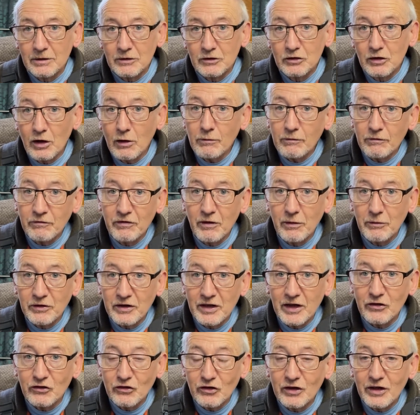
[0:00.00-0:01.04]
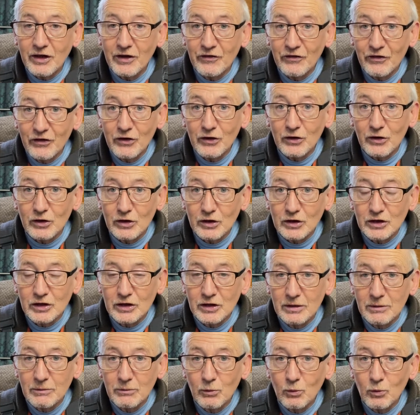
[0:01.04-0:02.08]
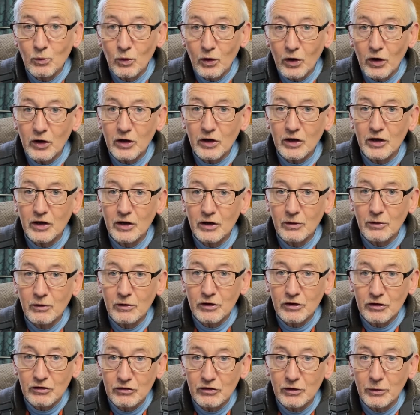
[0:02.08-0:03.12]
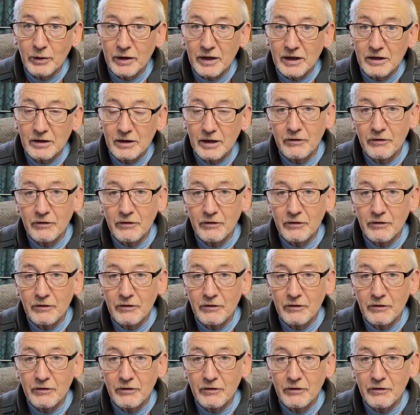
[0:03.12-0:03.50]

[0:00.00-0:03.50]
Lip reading: don't phone the engineer first, work through it.